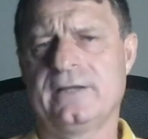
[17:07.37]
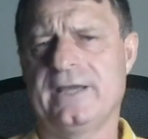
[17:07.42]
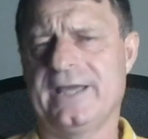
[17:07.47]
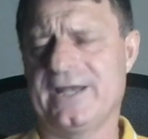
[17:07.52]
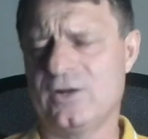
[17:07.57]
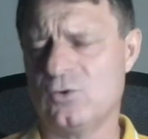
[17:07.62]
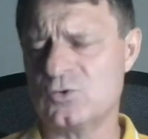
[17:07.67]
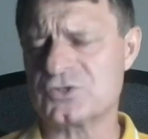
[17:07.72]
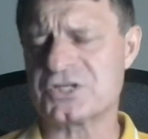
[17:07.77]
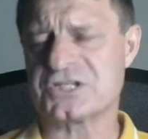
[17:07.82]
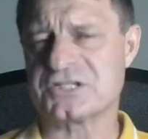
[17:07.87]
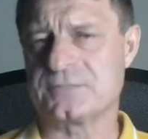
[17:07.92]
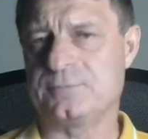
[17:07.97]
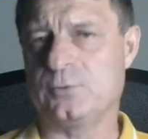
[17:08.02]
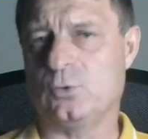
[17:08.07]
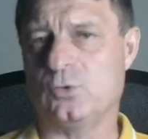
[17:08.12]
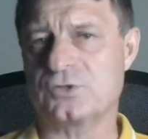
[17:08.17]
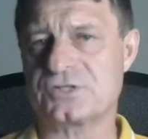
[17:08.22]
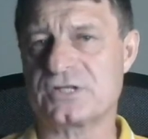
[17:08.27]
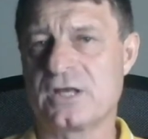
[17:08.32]
It also
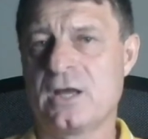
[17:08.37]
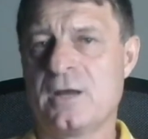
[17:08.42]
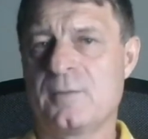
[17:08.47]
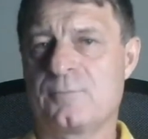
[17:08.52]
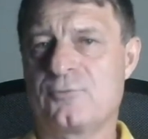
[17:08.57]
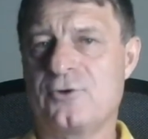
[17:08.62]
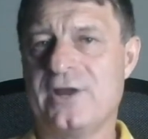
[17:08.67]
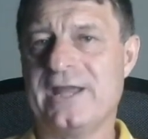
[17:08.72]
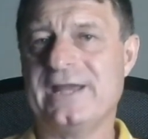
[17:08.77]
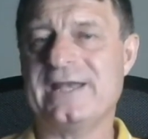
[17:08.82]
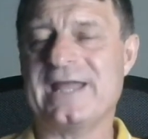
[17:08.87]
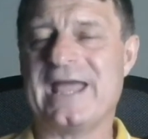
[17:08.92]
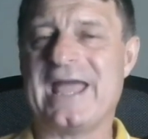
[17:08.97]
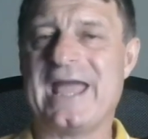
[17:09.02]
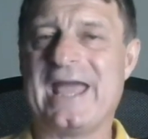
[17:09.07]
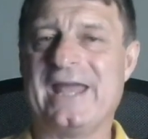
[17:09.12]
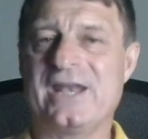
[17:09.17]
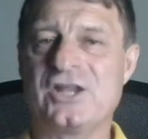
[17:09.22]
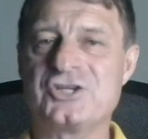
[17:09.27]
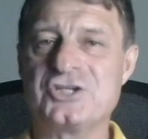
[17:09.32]
supports brain
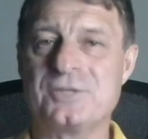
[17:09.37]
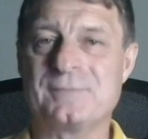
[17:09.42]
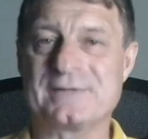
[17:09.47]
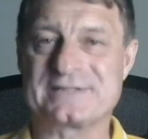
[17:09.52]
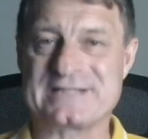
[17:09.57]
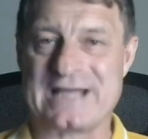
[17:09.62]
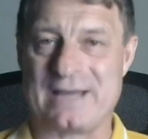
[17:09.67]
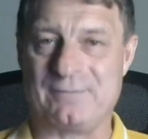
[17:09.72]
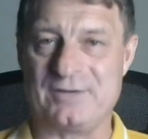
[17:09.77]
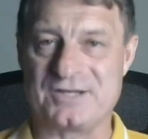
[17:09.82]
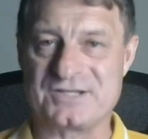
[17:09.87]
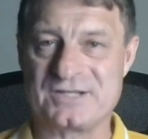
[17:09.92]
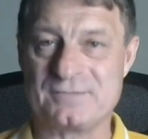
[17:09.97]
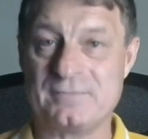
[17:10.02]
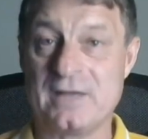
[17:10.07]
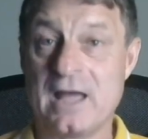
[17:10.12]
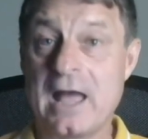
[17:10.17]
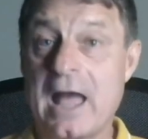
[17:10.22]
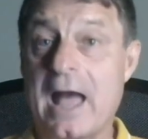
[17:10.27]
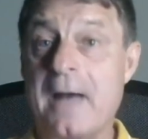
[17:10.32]
energy
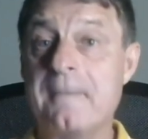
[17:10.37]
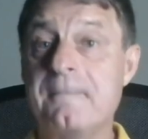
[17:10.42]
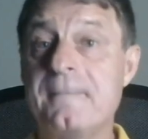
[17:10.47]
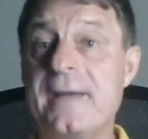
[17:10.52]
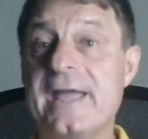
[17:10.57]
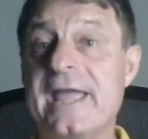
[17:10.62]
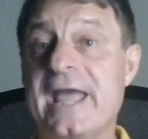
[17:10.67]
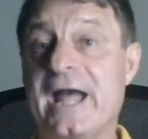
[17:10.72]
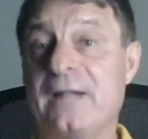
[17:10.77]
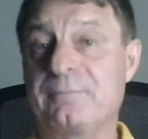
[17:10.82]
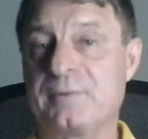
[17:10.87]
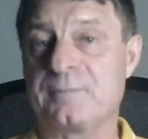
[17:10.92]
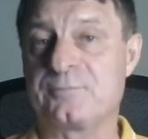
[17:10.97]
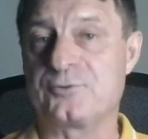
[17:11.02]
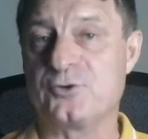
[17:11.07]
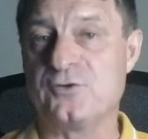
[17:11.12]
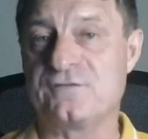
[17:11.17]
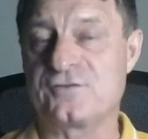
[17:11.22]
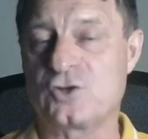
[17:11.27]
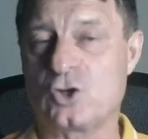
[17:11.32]
metabolism and may help
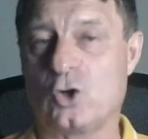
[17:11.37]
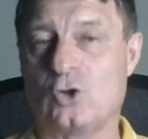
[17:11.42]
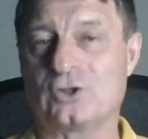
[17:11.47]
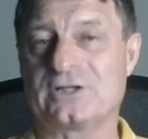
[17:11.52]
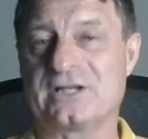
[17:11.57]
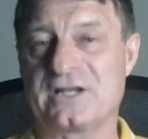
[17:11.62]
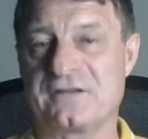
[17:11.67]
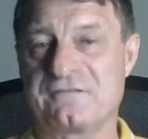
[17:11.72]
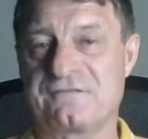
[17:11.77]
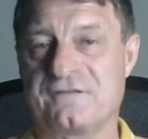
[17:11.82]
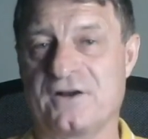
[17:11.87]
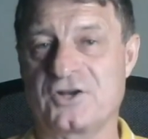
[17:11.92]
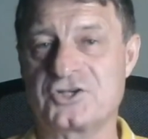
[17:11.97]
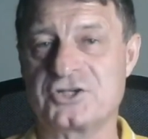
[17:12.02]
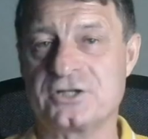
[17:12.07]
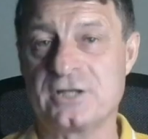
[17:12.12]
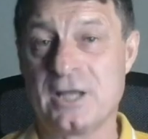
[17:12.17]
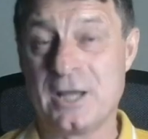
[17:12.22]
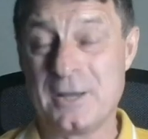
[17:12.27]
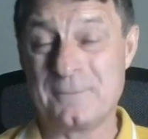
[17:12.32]
improve cognitive
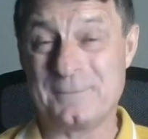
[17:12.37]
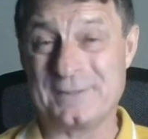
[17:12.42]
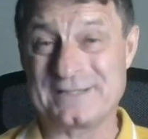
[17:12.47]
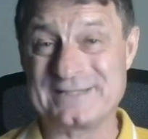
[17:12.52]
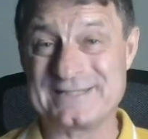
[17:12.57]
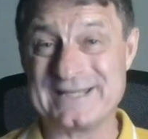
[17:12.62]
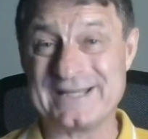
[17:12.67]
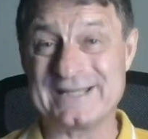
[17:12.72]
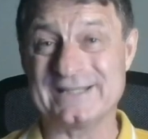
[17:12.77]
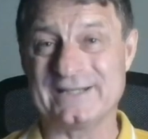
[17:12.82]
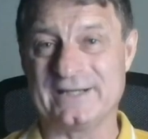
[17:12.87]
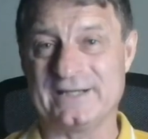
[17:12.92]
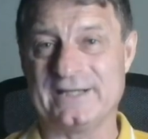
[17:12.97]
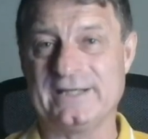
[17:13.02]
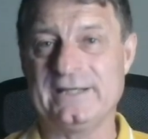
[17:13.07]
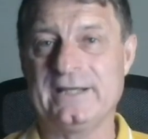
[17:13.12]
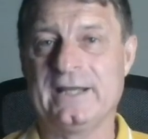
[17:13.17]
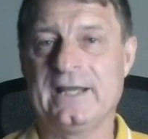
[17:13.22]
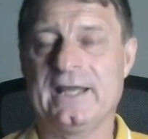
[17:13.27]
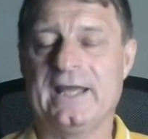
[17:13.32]
function,
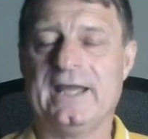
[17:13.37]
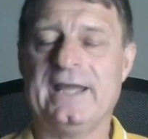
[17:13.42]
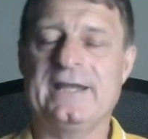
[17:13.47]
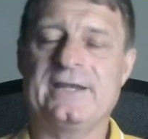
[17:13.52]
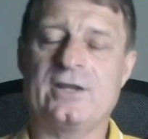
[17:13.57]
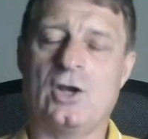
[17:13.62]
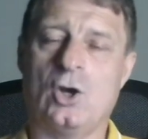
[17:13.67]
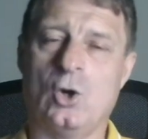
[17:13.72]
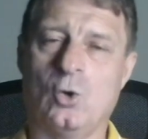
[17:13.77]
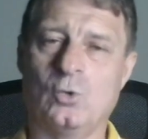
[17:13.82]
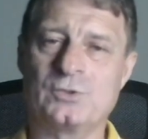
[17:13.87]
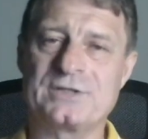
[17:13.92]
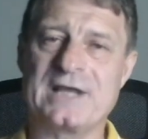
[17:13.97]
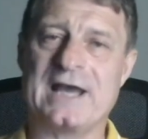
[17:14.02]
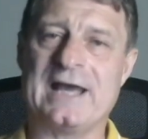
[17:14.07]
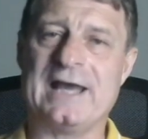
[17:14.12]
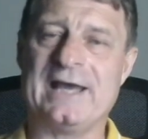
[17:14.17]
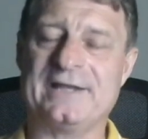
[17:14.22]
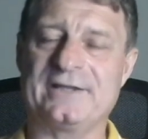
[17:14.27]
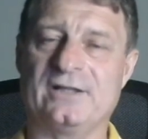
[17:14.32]
particularly in
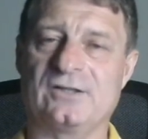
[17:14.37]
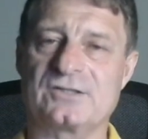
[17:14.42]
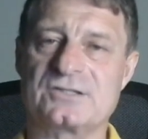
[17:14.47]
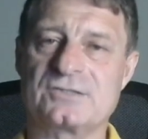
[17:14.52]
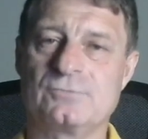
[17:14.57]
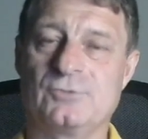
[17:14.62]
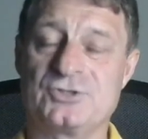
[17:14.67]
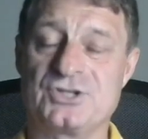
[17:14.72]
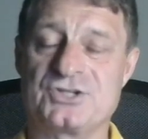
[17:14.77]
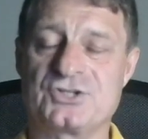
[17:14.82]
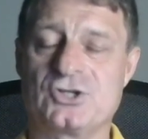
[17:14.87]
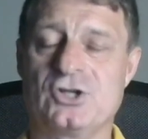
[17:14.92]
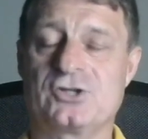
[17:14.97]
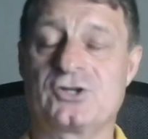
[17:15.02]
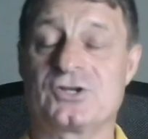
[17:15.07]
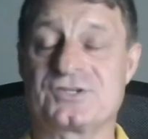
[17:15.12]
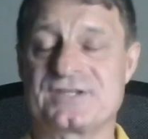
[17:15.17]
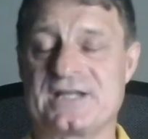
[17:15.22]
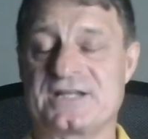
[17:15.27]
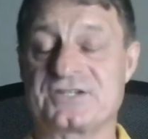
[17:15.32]
older adults, which is good
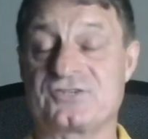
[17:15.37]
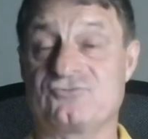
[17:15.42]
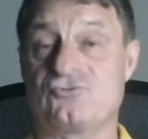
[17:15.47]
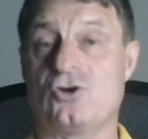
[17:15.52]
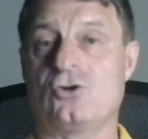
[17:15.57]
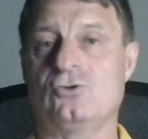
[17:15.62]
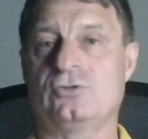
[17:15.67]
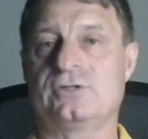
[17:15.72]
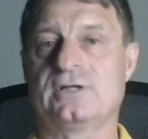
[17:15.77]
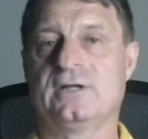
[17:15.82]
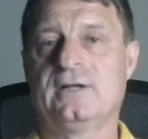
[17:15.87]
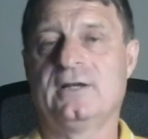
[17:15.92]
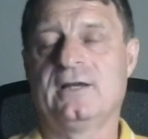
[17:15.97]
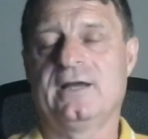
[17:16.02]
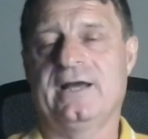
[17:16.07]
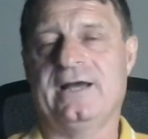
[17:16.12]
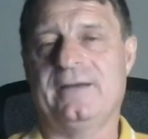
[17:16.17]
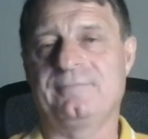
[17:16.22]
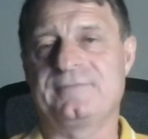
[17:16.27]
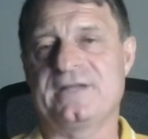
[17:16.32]
because that's a road
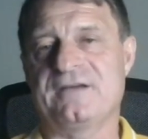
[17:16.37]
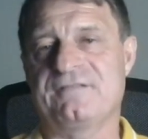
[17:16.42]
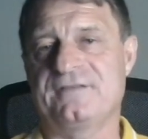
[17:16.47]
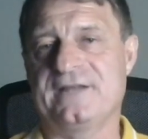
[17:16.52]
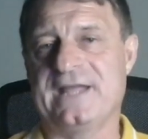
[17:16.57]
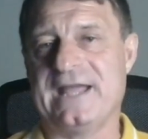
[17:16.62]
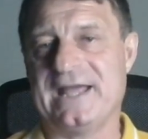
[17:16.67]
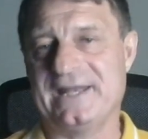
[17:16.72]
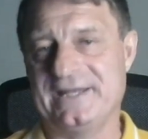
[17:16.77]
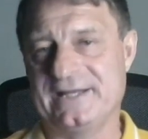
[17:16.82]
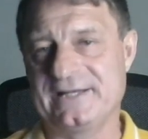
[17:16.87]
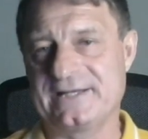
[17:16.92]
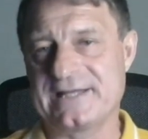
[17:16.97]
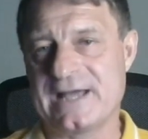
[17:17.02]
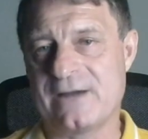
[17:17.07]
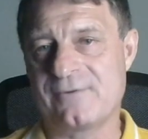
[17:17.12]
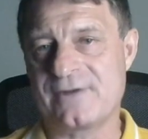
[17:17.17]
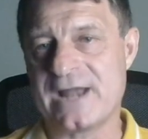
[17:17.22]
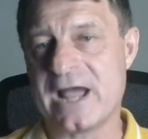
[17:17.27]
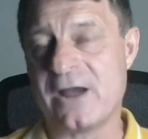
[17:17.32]
I'm definitely heading
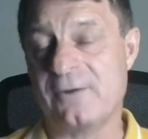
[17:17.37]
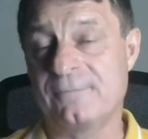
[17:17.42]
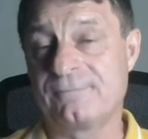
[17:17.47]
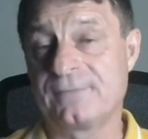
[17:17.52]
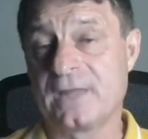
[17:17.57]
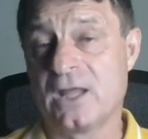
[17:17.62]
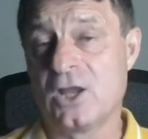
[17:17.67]
down now